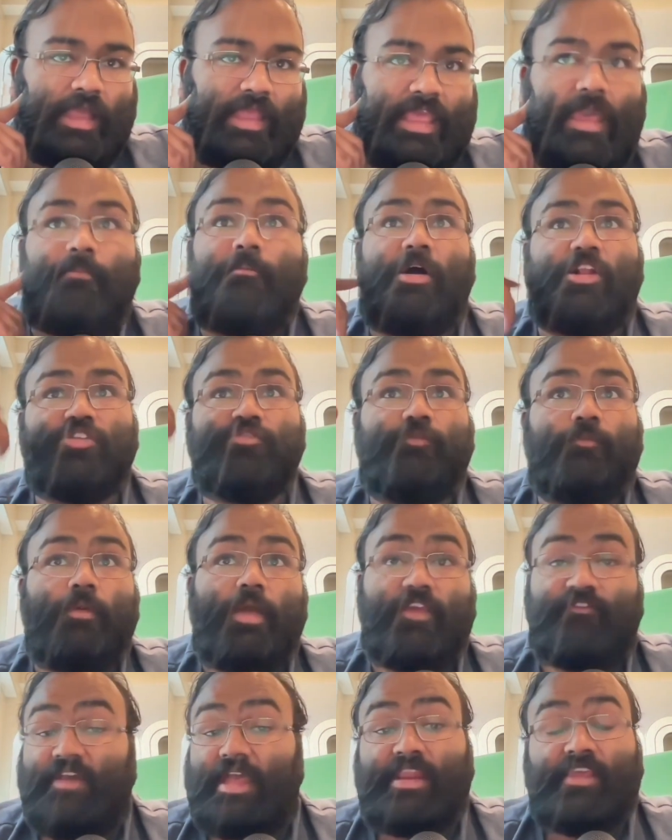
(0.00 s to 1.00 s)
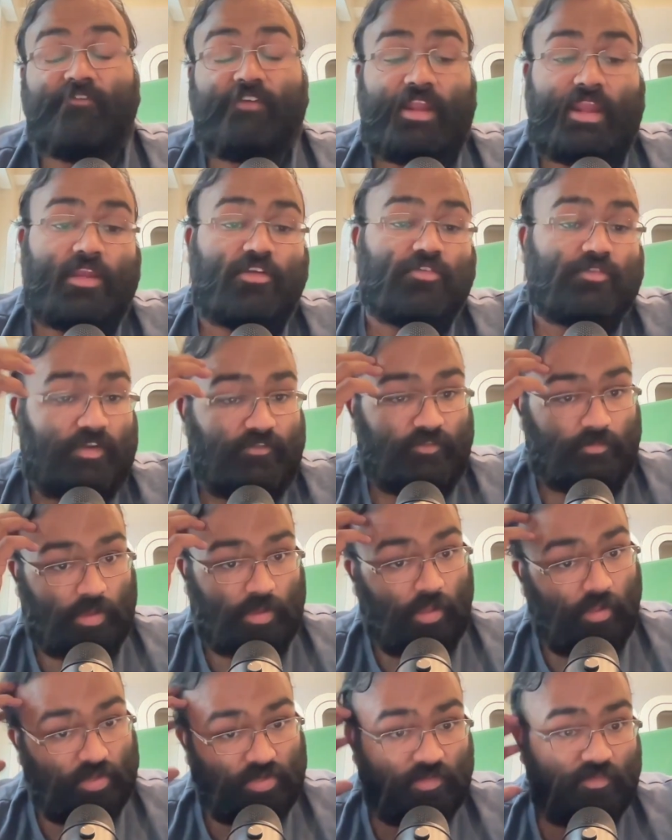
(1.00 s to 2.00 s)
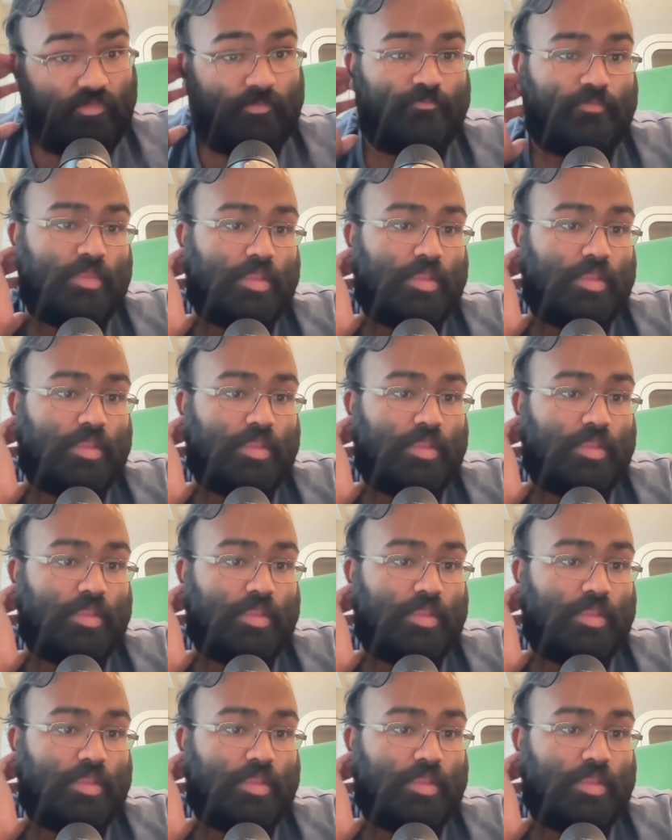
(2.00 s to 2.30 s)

get much, if any, financial aid from colleges.